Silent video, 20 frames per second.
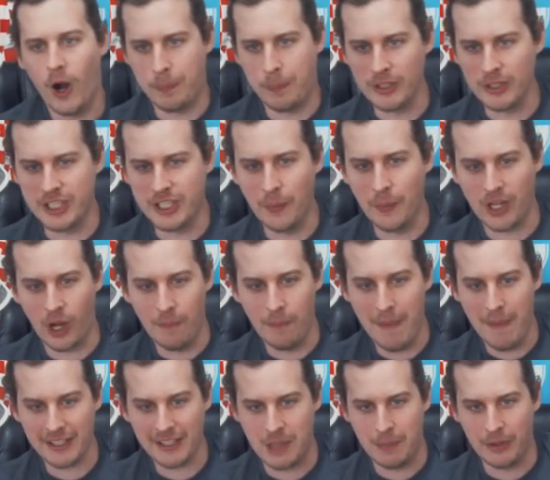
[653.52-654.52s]
Alright boys, here we
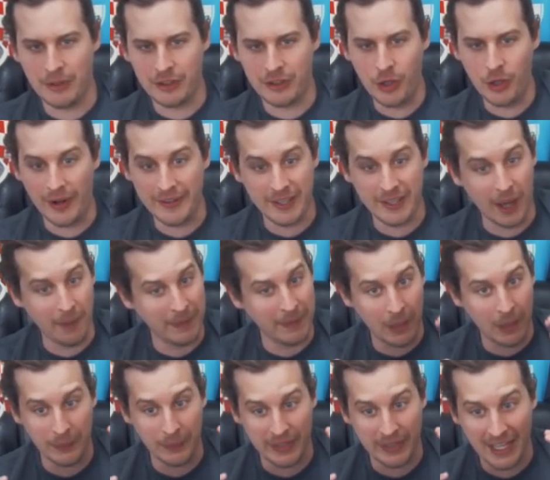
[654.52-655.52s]
go, match number two, and
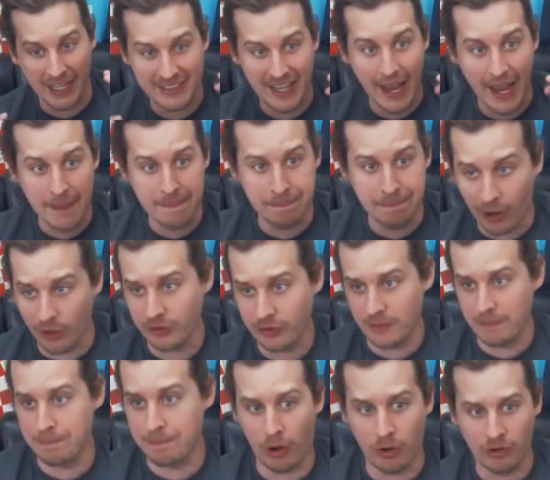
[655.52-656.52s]
coming up against a
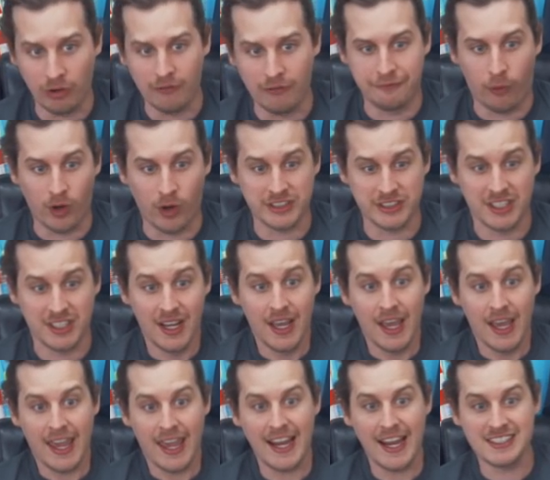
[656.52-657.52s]
potent, potent force.
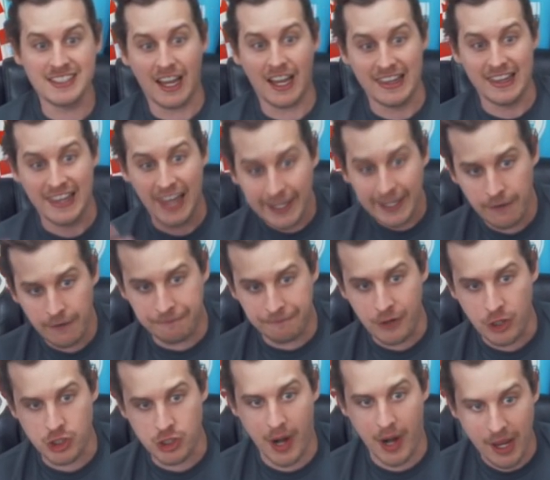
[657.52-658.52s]
He's got Legend
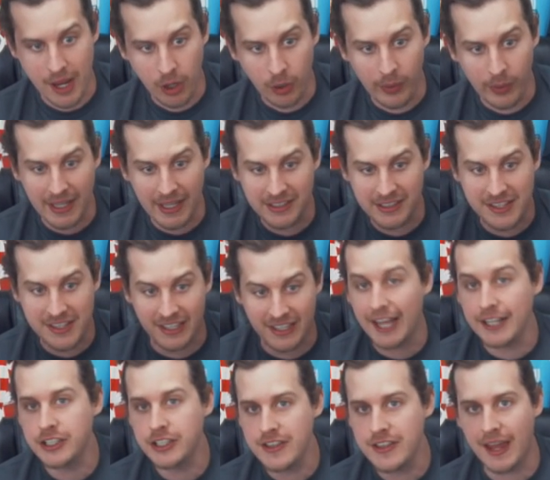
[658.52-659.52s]
Futre, who is the
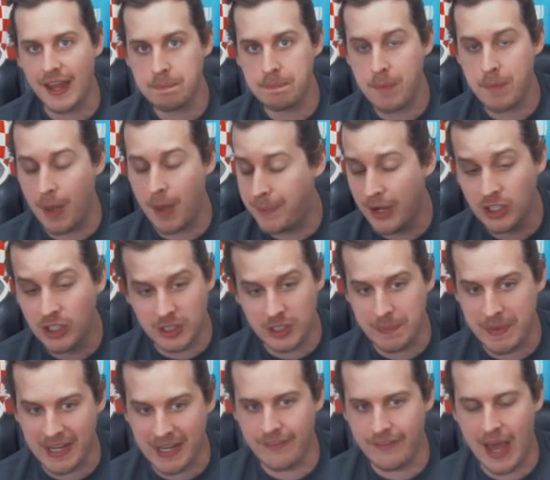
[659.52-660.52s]
legend that
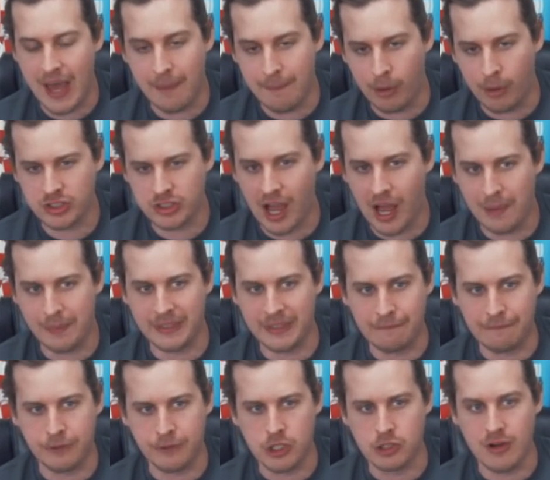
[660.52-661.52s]
appears to be given out most
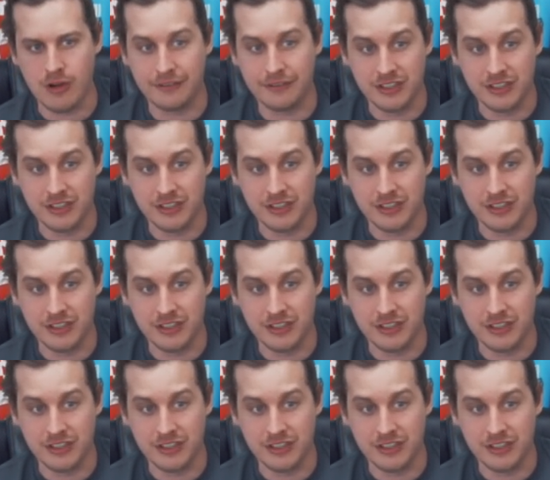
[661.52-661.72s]
commonly in FUT